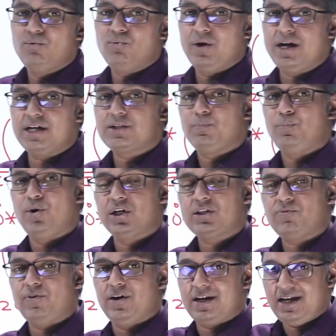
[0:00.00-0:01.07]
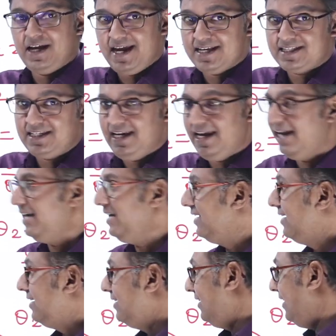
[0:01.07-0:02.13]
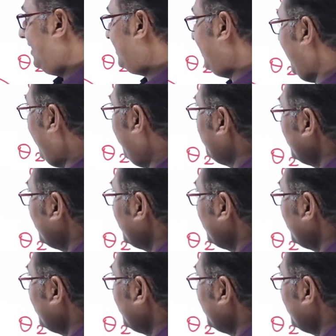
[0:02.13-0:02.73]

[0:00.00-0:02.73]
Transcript: works both for AC and DC